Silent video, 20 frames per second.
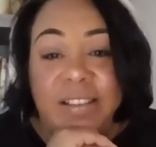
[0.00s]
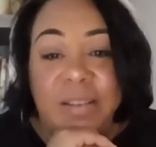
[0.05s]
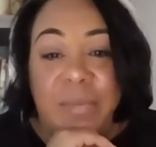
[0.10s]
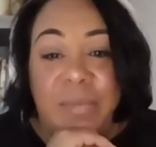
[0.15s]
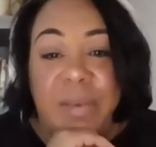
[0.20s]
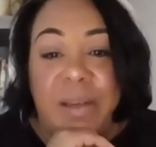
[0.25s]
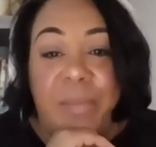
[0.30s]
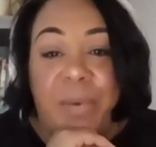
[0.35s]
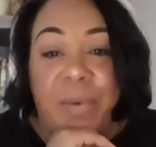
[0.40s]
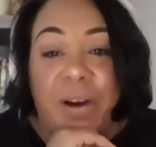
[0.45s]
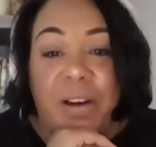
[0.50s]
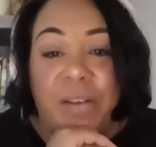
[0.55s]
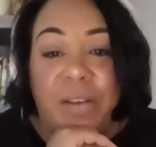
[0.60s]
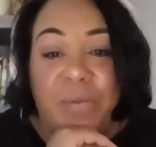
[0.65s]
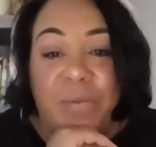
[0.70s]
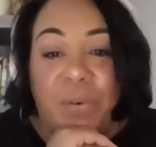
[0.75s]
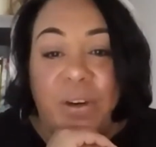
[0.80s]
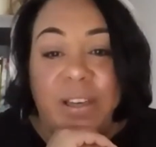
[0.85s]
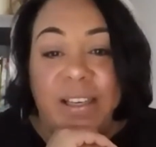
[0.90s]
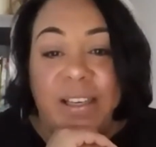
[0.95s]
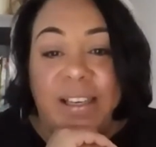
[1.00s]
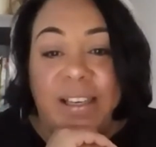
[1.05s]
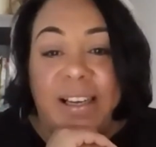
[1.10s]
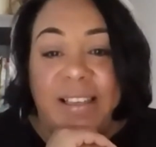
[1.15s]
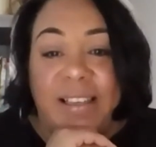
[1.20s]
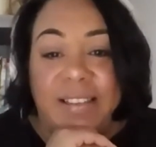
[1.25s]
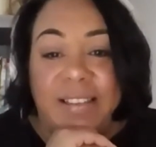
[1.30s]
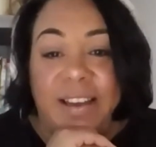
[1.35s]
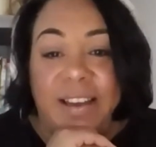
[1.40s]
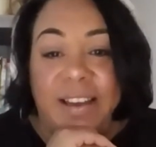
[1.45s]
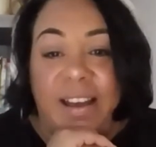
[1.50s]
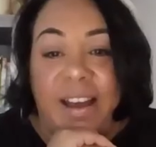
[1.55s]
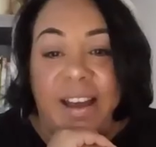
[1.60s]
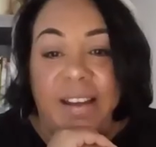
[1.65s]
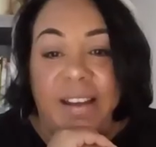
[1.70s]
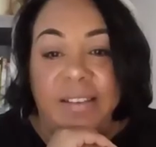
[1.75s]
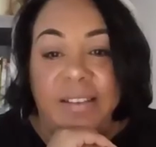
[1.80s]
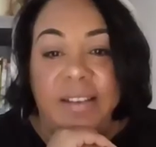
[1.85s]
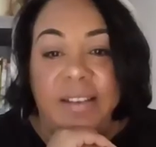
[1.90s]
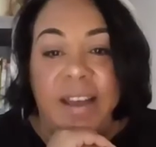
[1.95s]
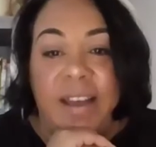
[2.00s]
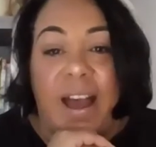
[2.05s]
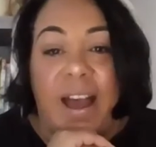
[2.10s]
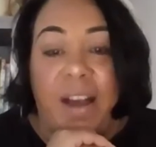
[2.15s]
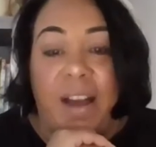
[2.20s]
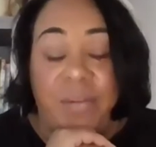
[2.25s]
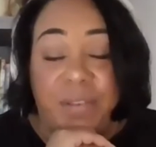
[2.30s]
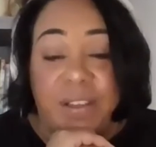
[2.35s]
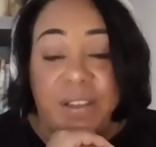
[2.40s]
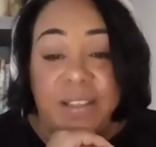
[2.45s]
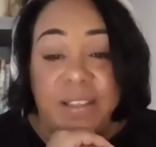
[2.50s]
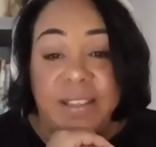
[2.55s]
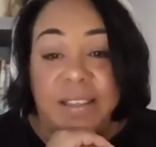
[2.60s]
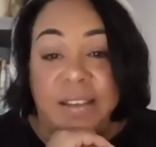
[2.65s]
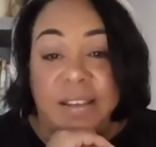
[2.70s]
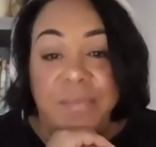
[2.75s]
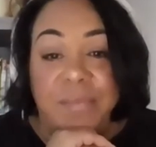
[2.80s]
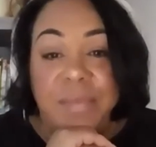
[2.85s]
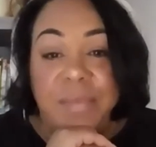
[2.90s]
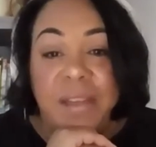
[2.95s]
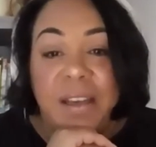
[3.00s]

a big part of organizing and advocacy.